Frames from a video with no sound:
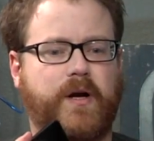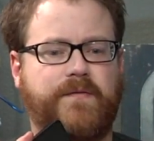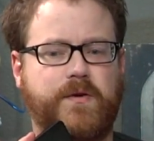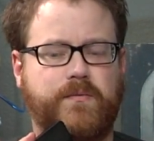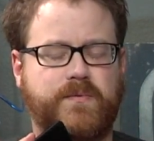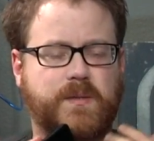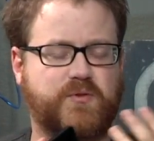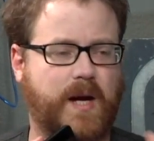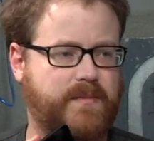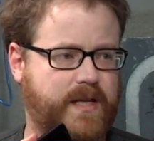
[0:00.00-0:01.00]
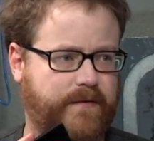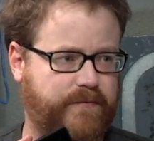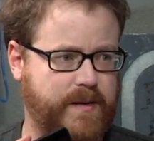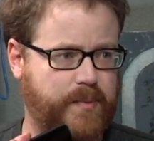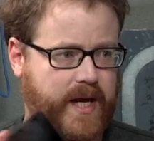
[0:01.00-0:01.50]
if you subscribe to their
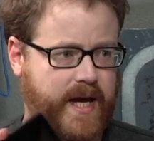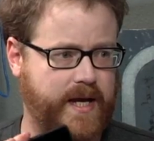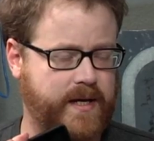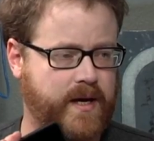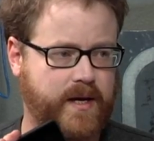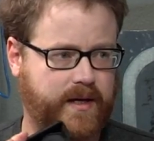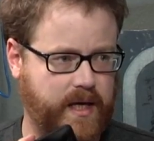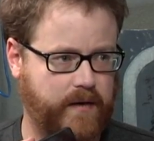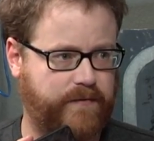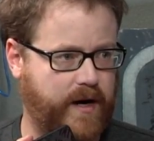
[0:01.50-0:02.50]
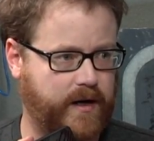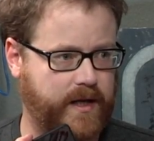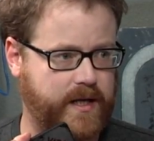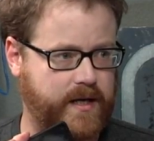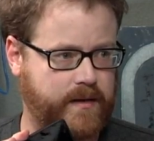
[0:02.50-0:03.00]
free play
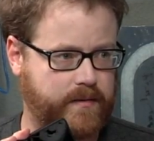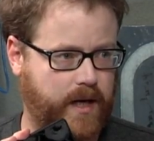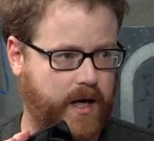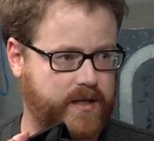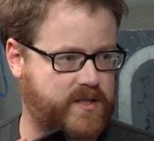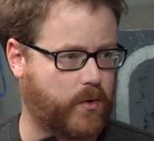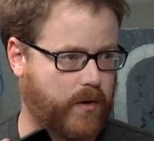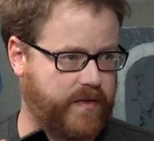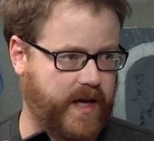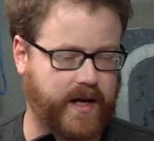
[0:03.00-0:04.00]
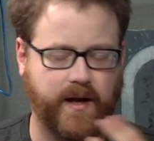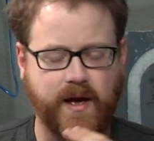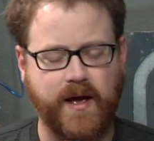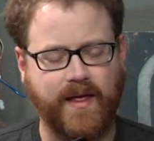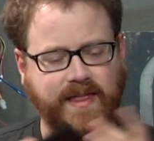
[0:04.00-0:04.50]
kid-friendly uh, store thing,
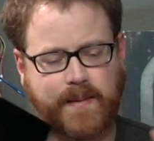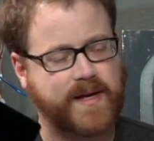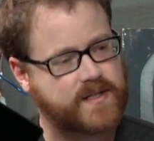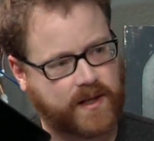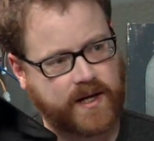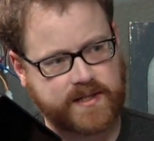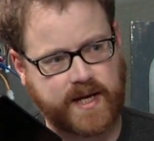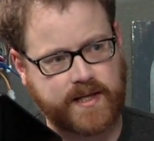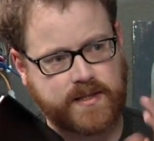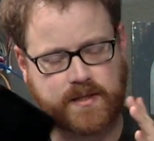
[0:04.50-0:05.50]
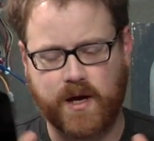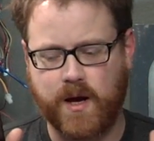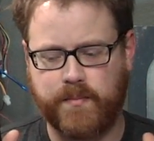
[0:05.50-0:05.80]
that makes a lot of sense.